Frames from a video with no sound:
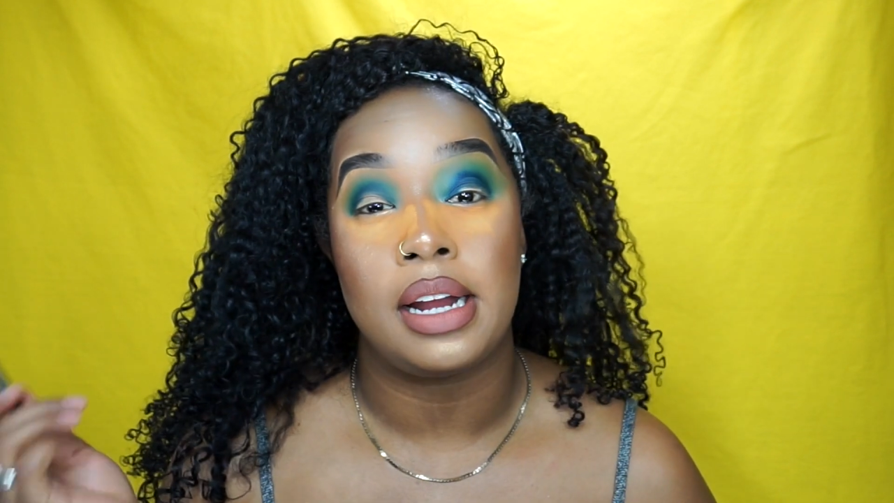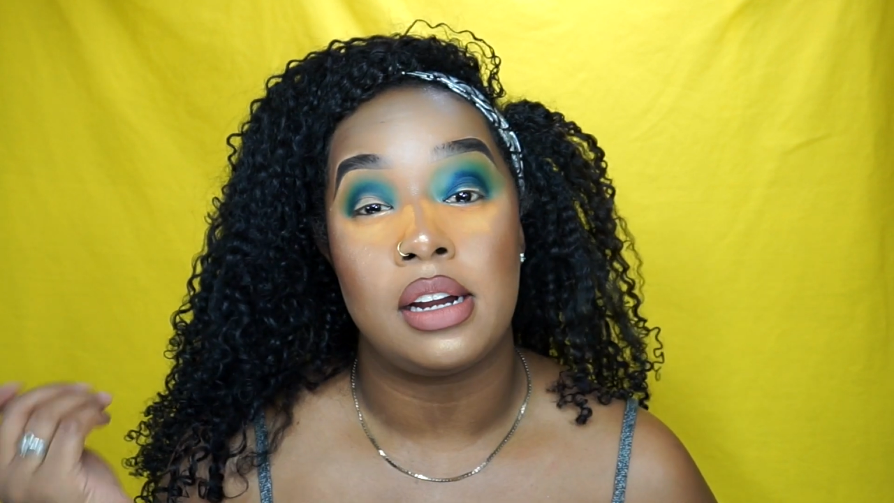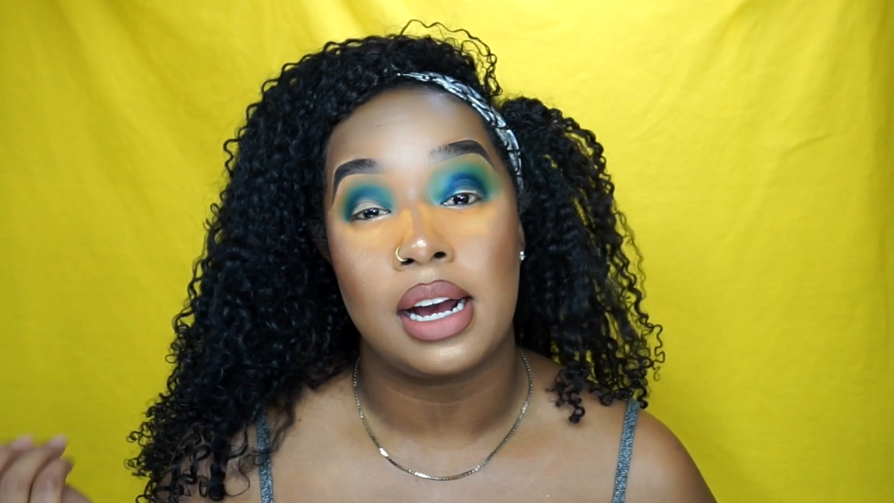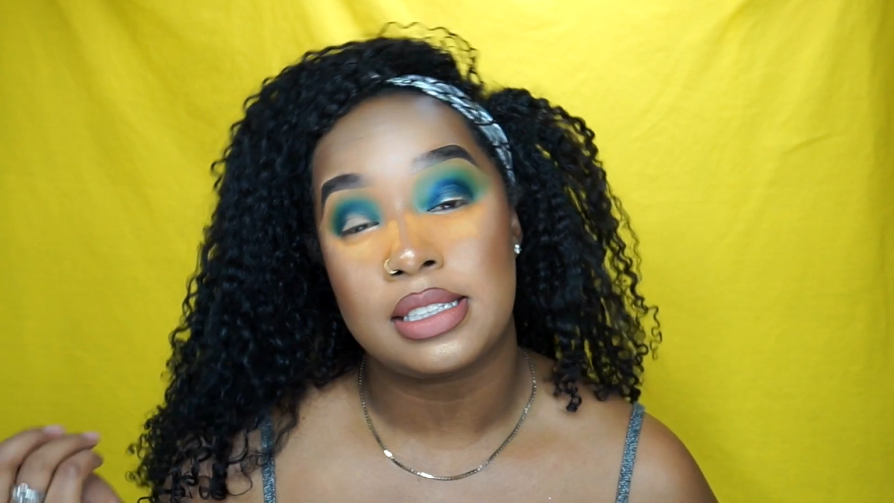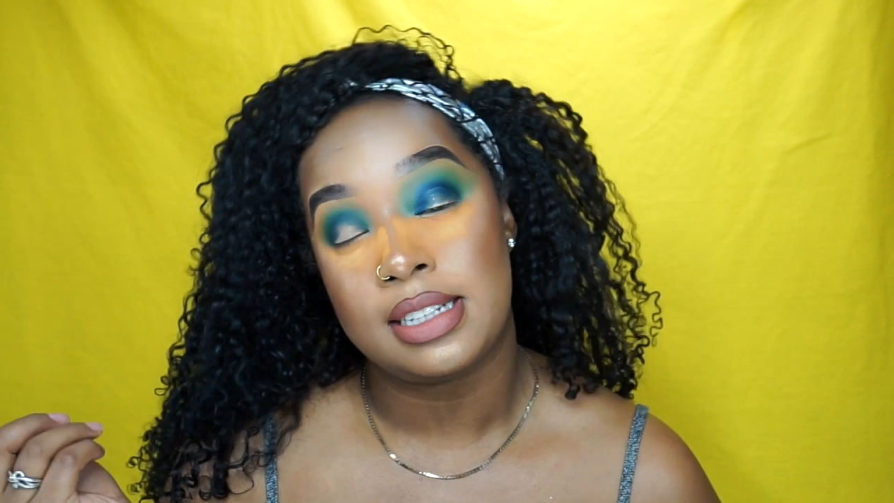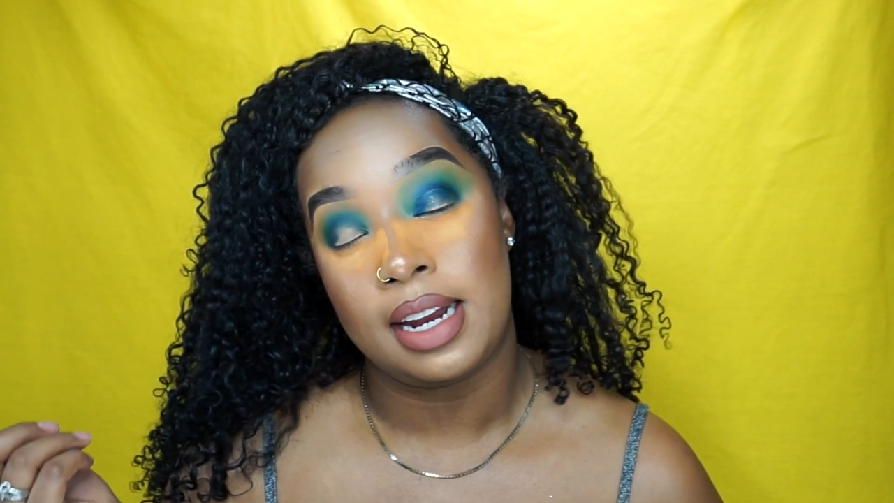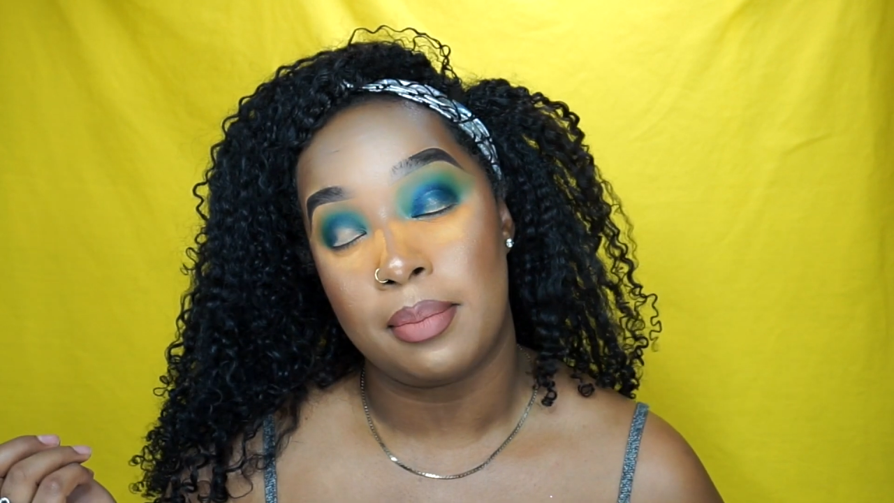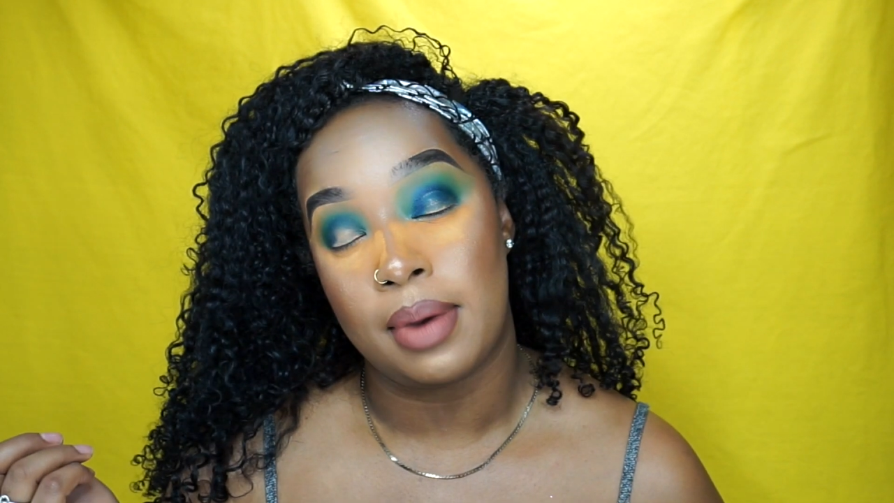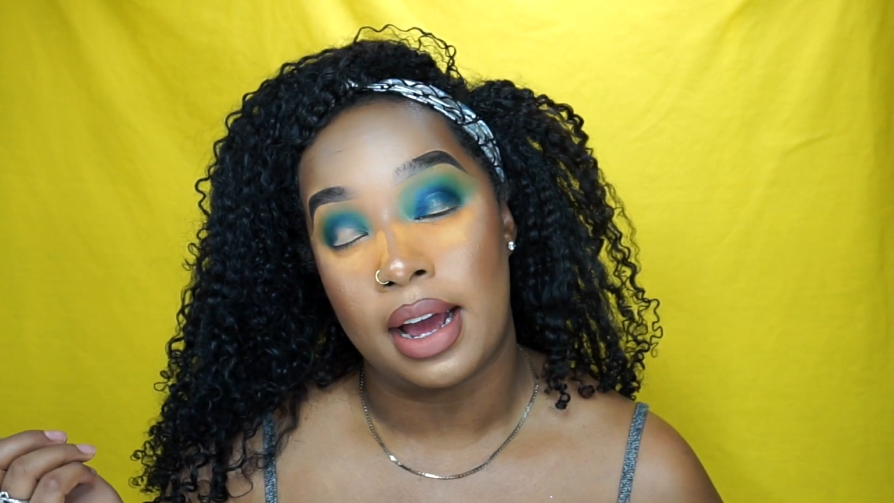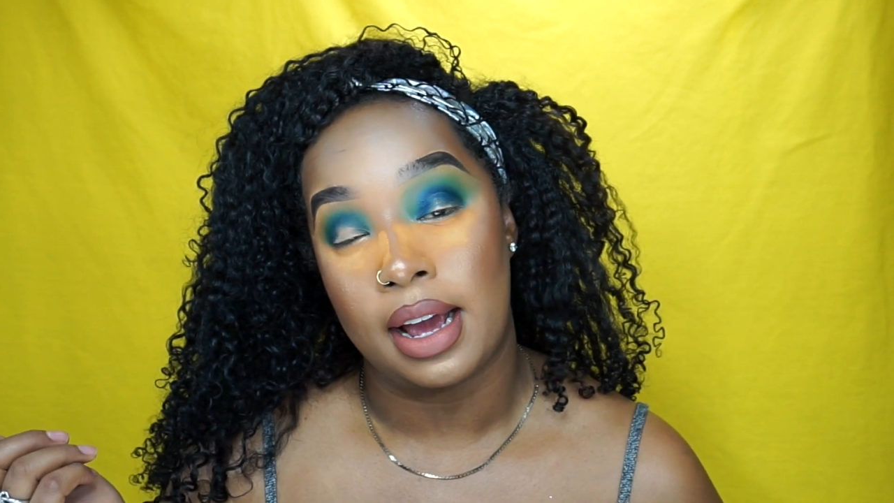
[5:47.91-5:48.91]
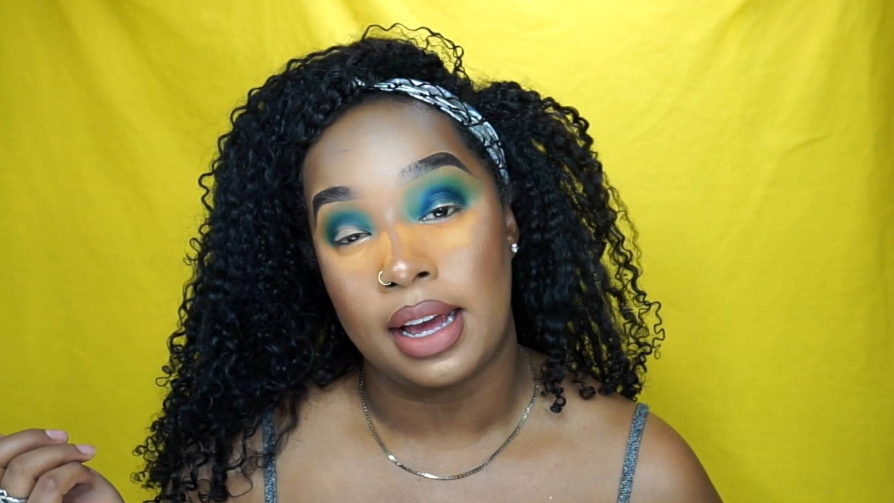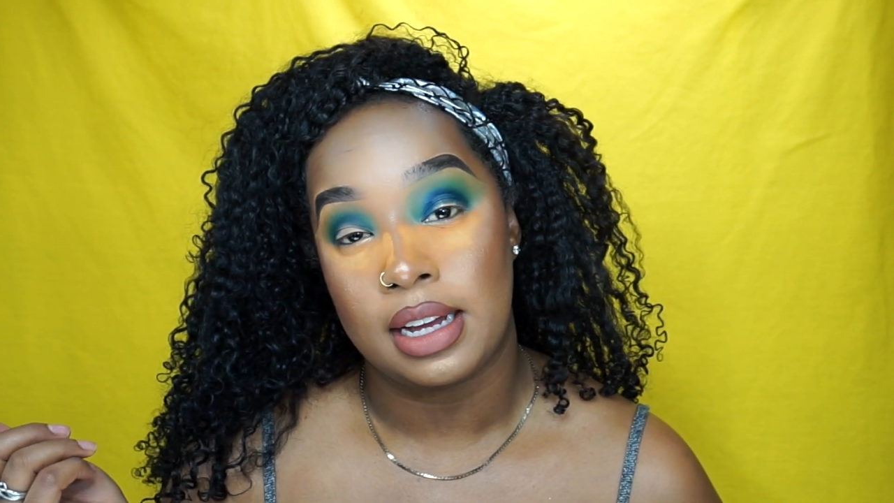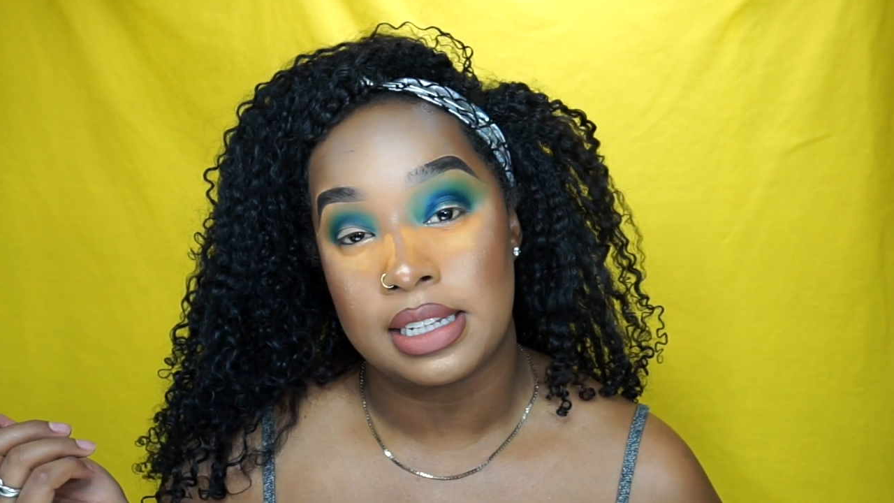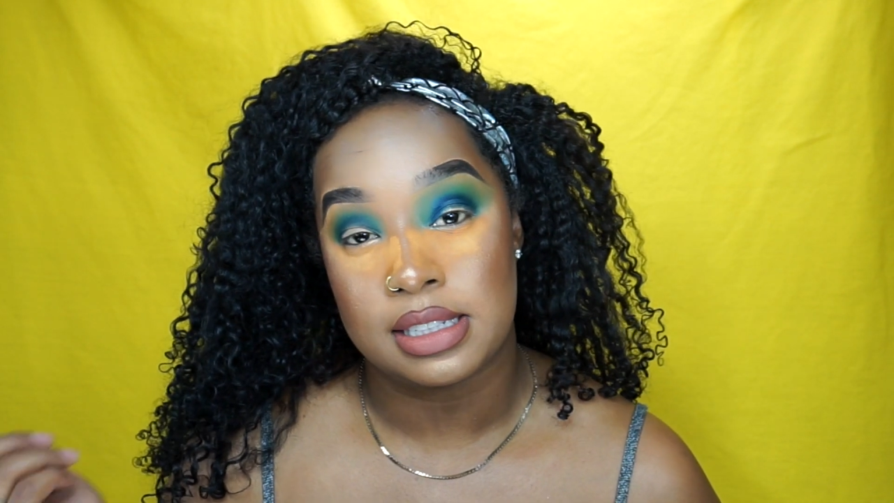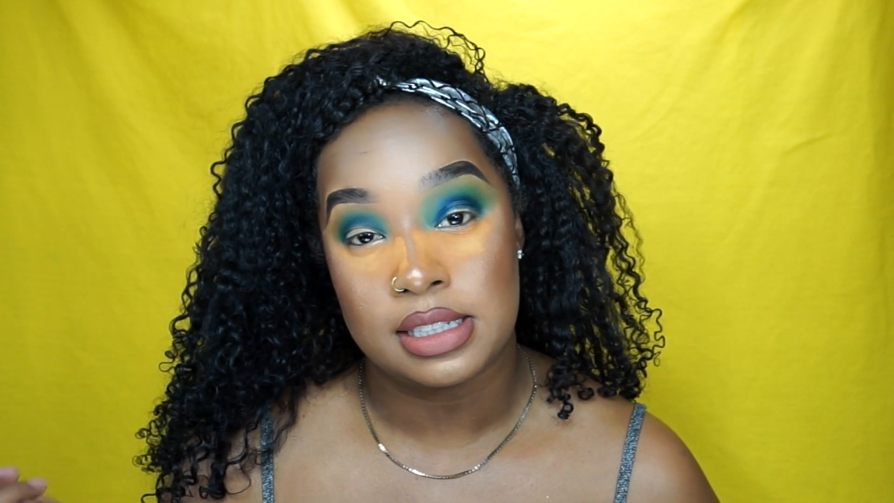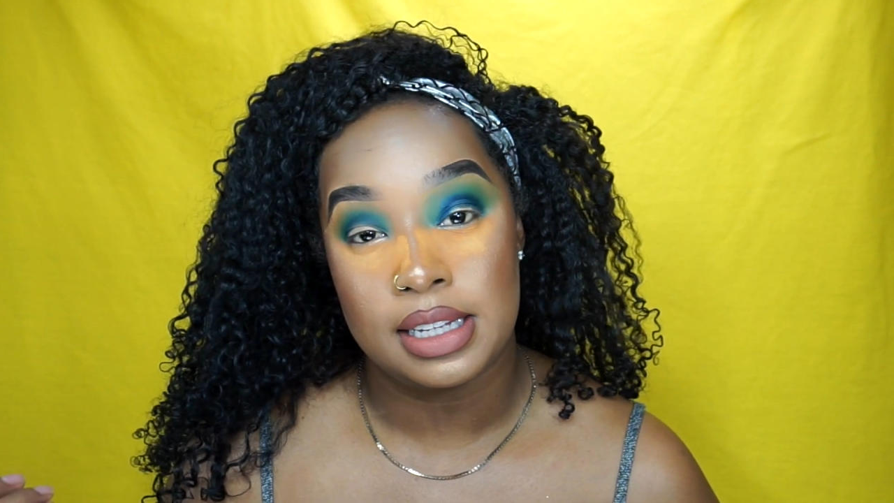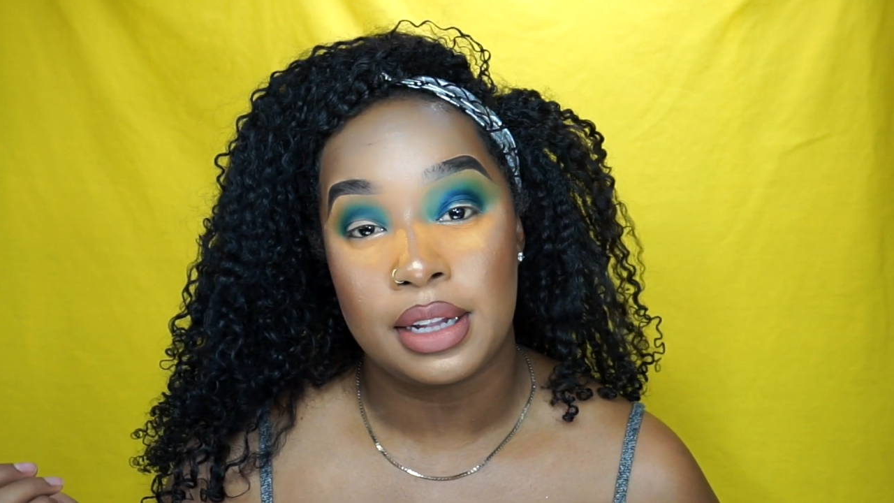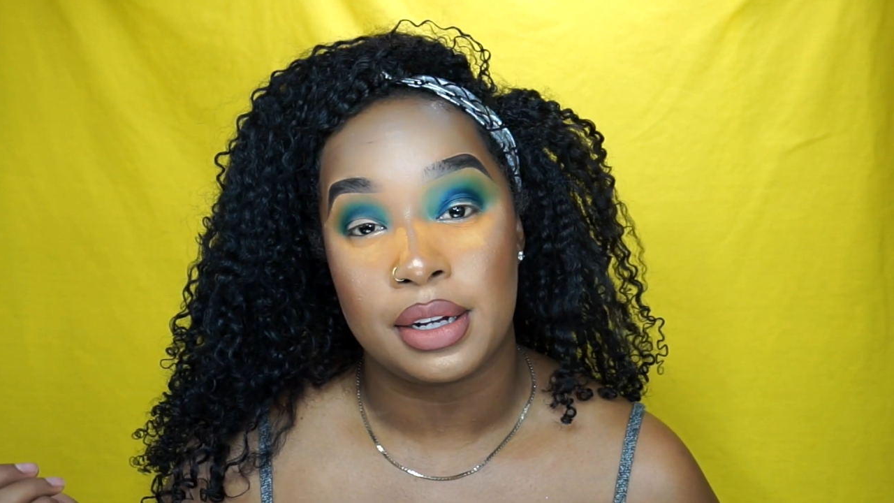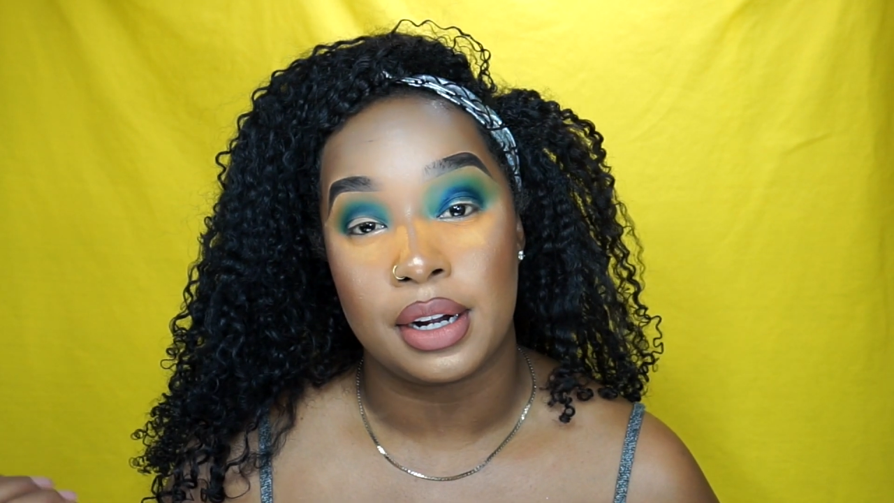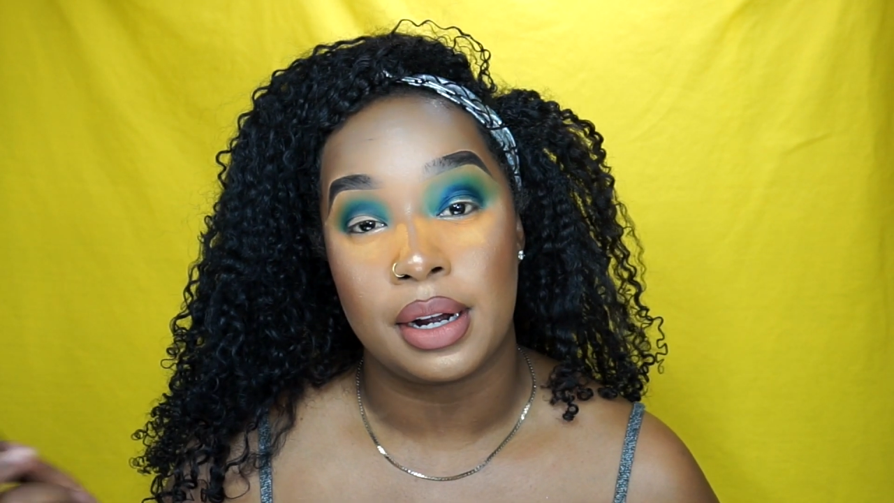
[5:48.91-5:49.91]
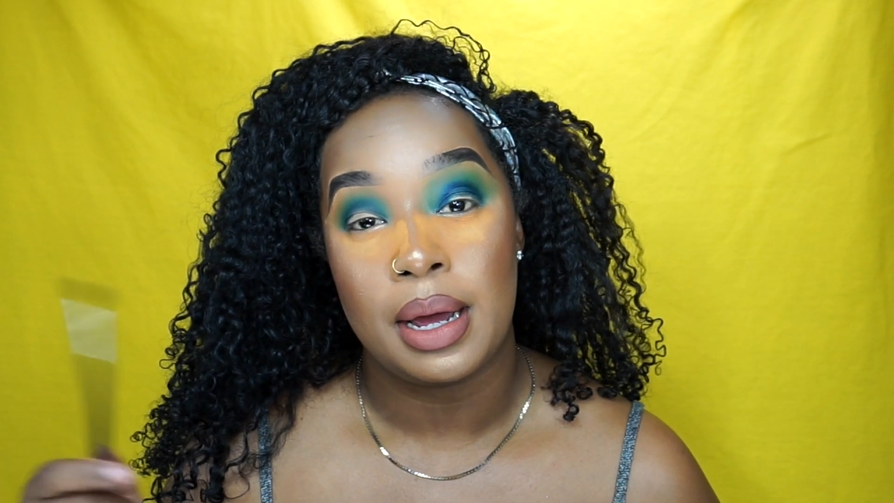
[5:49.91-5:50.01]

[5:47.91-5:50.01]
not setting my concealer.